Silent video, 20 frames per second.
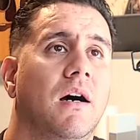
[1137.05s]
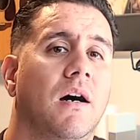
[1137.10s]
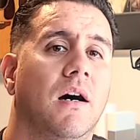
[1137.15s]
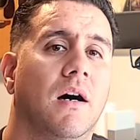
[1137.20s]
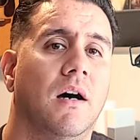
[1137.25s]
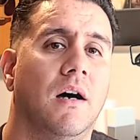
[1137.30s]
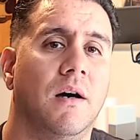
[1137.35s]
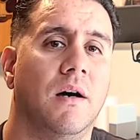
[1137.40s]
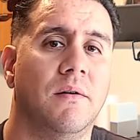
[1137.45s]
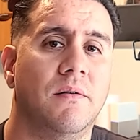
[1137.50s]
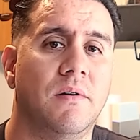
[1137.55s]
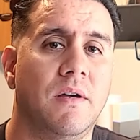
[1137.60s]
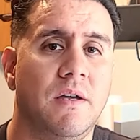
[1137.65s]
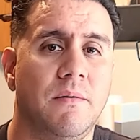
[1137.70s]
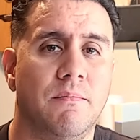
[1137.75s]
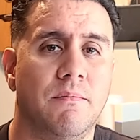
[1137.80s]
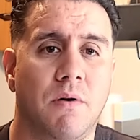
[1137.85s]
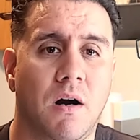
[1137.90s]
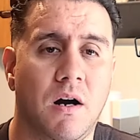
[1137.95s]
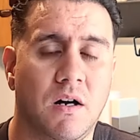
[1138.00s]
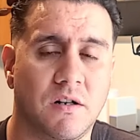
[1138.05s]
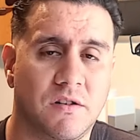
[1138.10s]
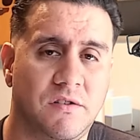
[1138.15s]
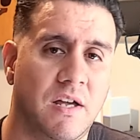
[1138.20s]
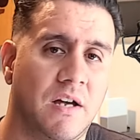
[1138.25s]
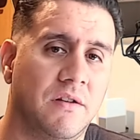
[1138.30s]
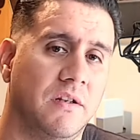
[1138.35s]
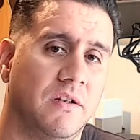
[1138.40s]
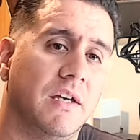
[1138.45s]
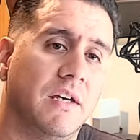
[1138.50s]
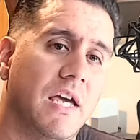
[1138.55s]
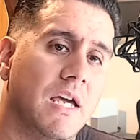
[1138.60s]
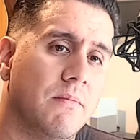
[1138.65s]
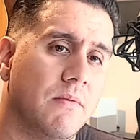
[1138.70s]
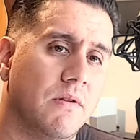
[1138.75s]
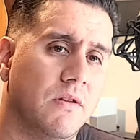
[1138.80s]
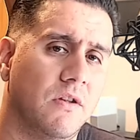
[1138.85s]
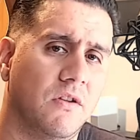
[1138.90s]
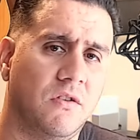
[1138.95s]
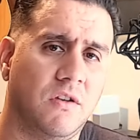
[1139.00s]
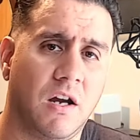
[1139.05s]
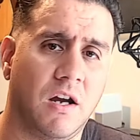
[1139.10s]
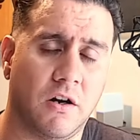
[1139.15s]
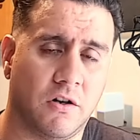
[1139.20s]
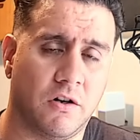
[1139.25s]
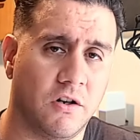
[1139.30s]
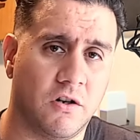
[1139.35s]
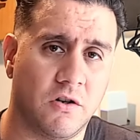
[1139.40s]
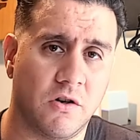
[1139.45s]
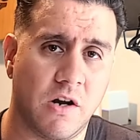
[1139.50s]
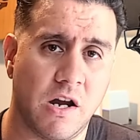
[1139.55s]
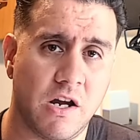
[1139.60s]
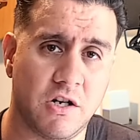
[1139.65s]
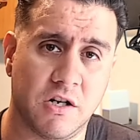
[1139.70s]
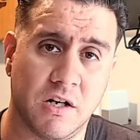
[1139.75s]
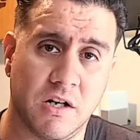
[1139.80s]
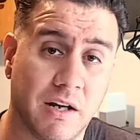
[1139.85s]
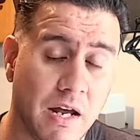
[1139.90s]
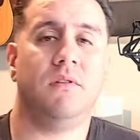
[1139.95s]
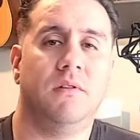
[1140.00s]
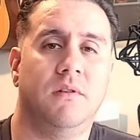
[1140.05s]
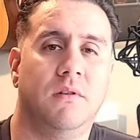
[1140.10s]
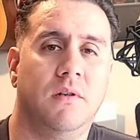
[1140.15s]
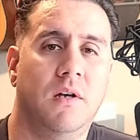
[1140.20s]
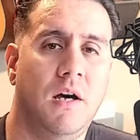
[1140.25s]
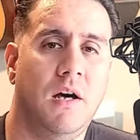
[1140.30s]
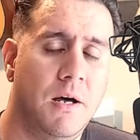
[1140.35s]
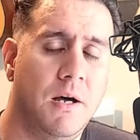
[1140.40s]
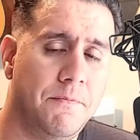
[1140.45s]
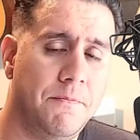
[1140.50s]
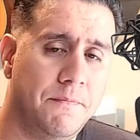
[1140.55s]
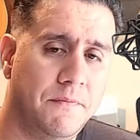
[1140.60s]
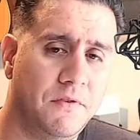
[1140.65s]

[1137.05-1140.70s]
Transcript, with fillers: uh, it bogs down the game in this character creation game. Um,